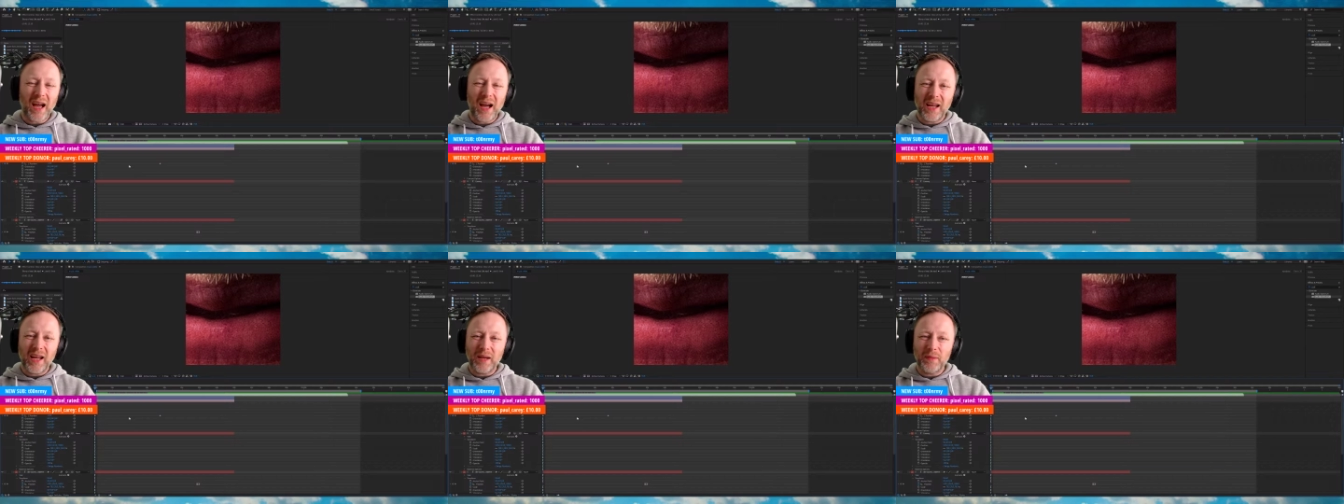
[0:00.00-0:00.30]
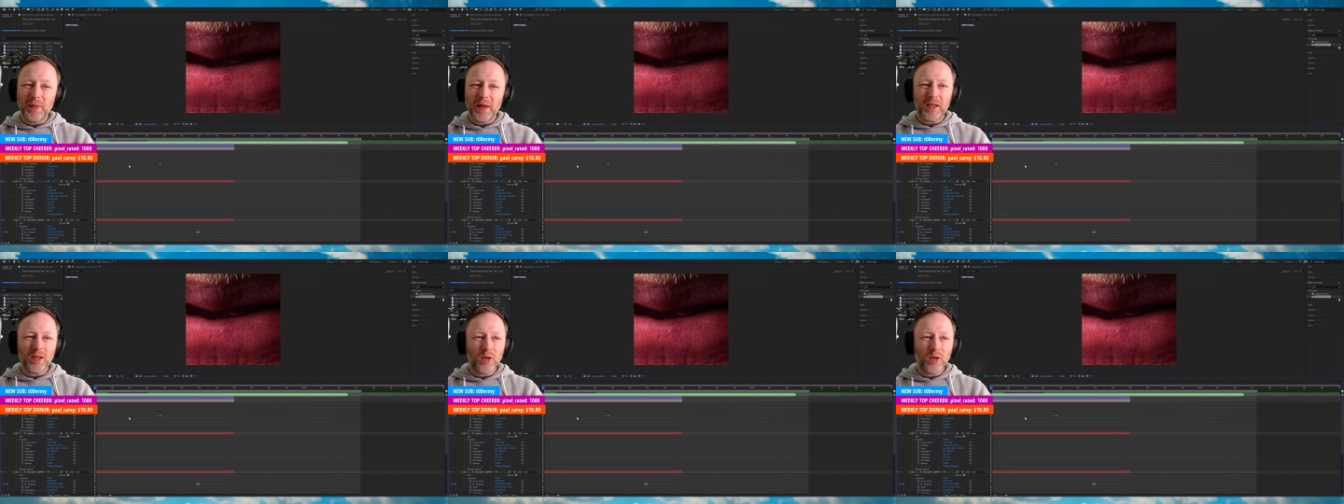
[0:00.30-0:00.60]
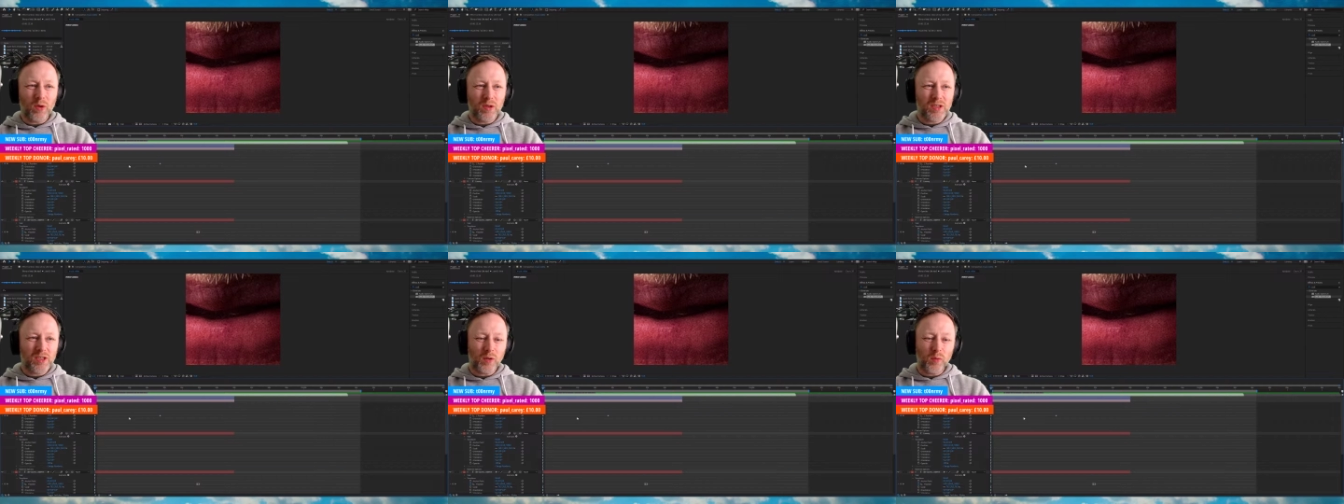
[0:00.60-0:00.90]
animate
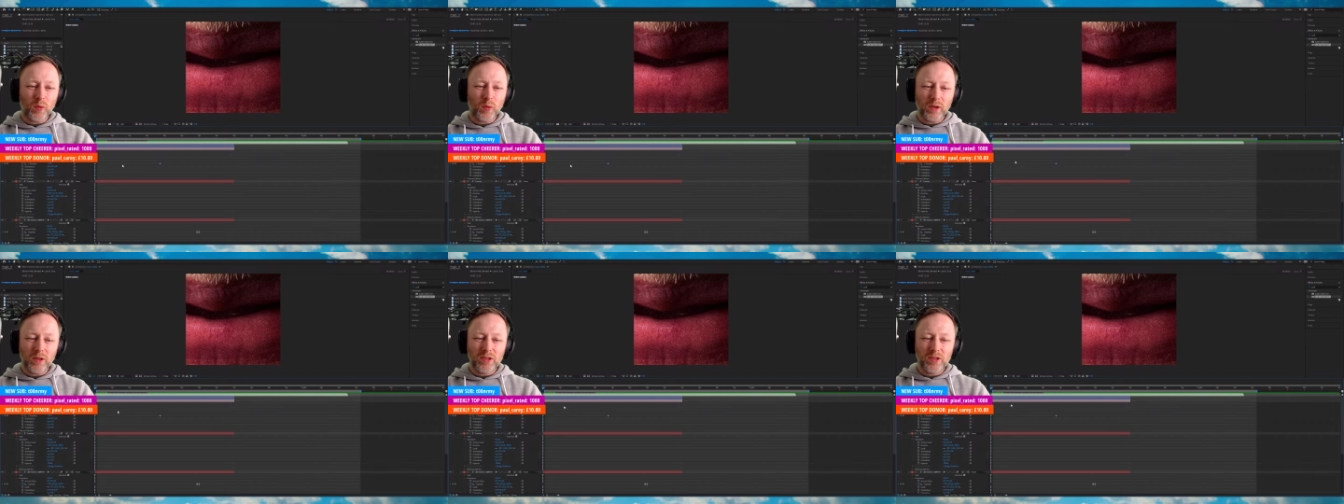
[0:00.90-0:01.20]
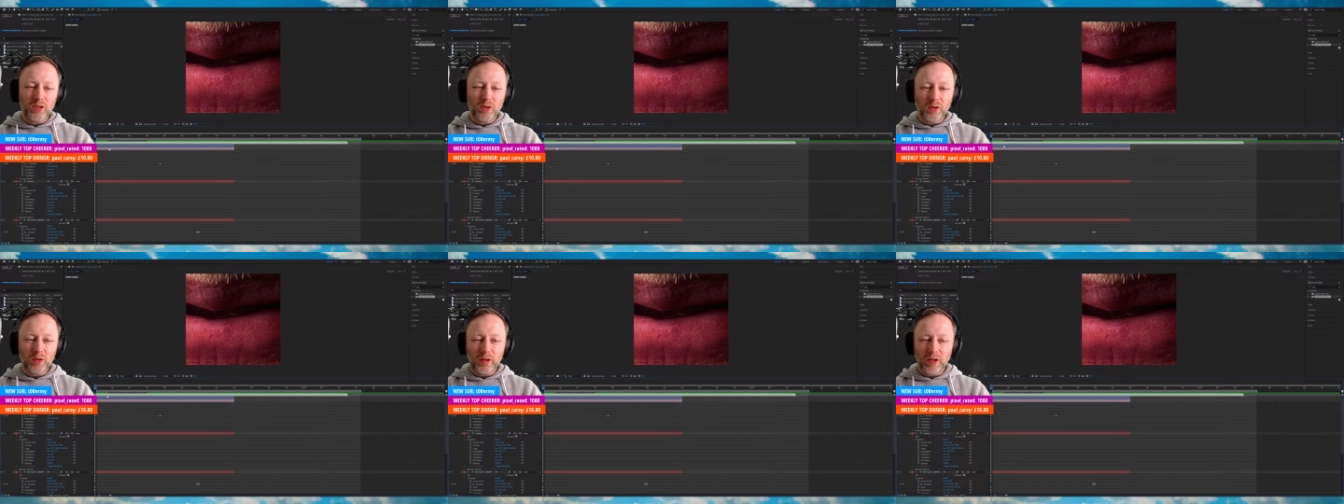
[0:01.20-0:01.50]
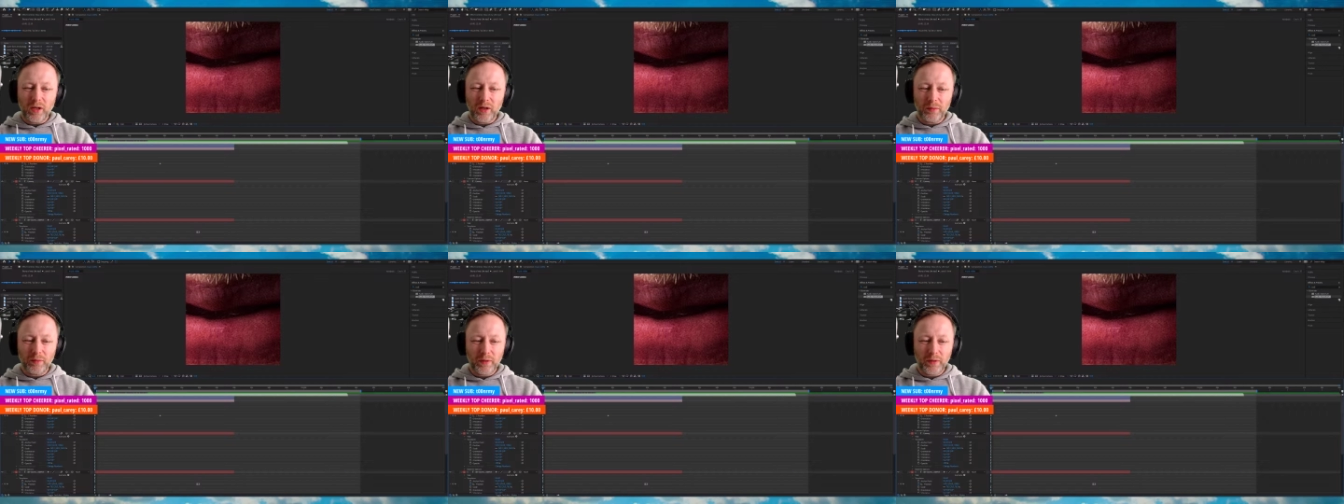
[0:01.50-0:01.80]
lots of words and all
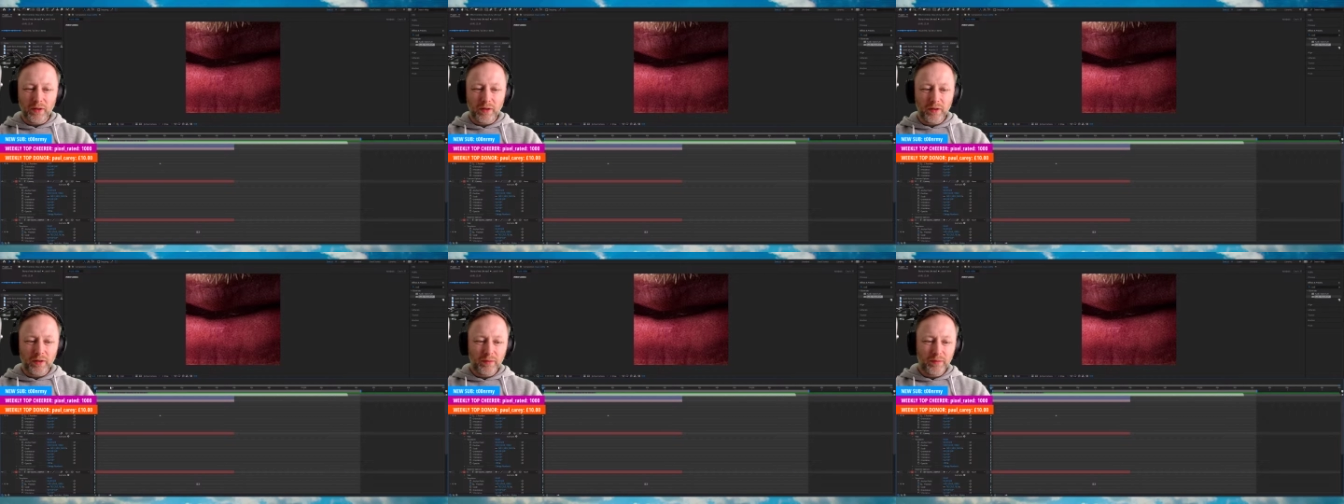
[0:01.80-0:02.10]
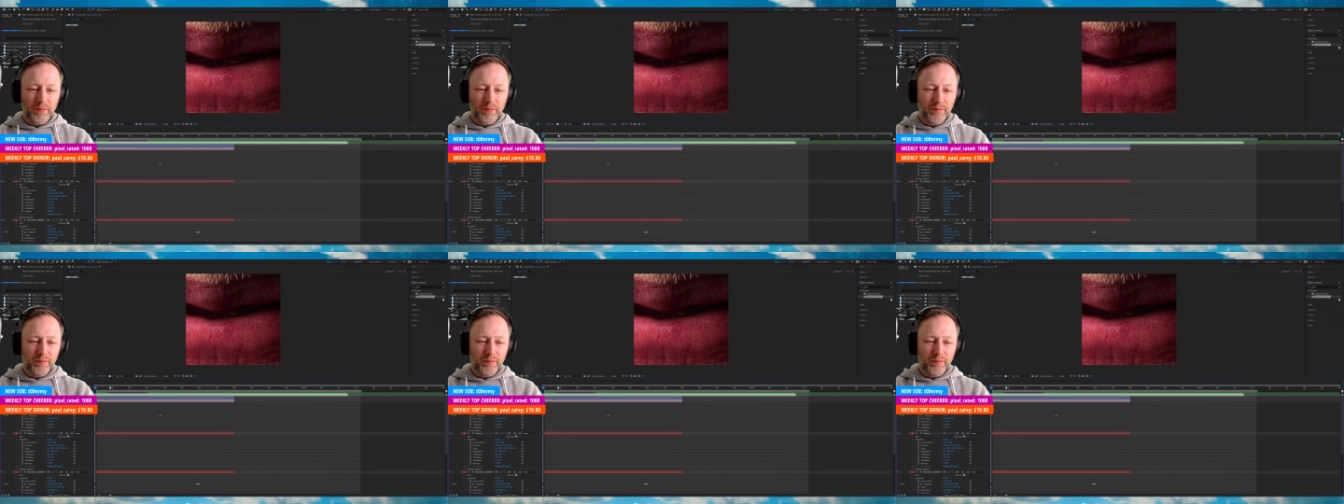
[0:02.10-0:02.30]
that, but